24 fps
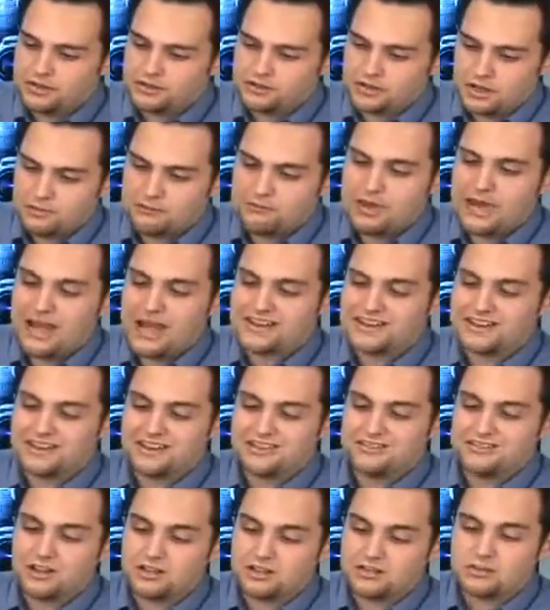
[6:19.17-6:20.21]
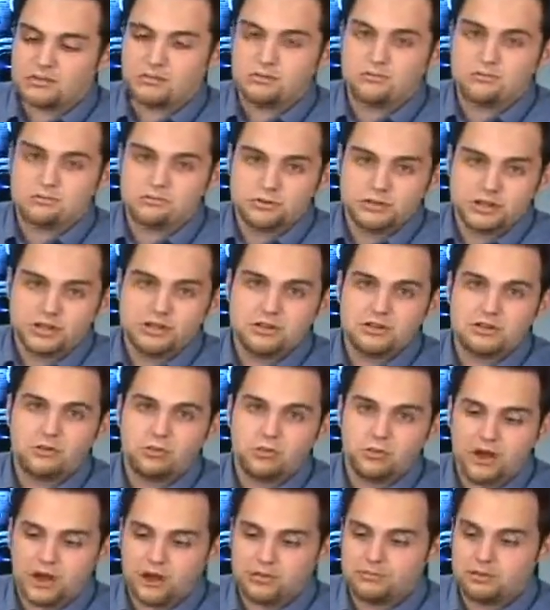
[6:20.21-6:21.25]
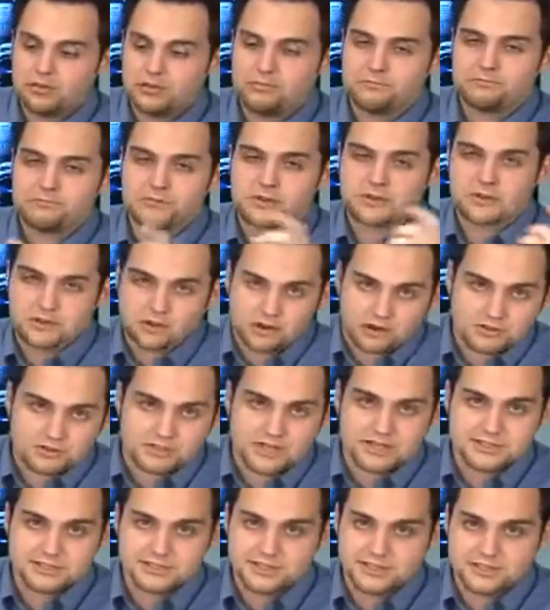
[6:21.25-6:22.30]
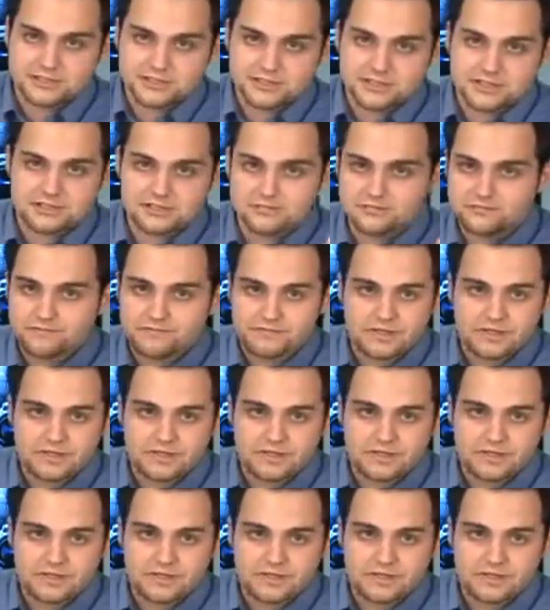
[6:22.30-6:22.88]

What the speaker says: Compact, and it's also really well built. Carl Zeiss lenses.